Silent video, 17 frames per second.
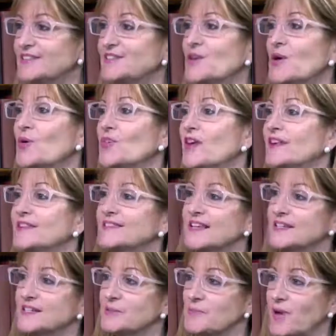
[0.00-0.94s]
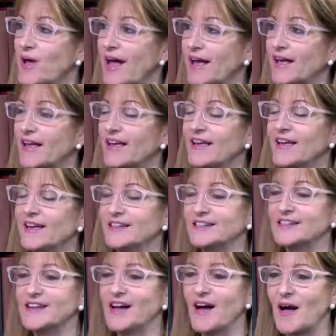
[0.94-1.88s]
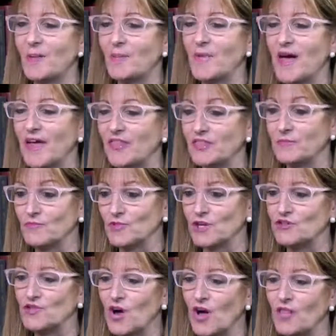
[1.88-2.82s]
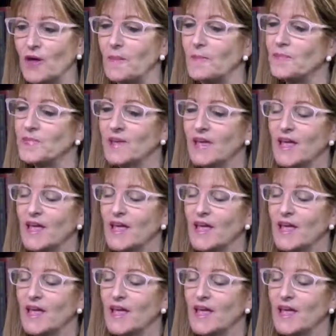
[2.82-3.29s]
so they sent it back and had them redraw them.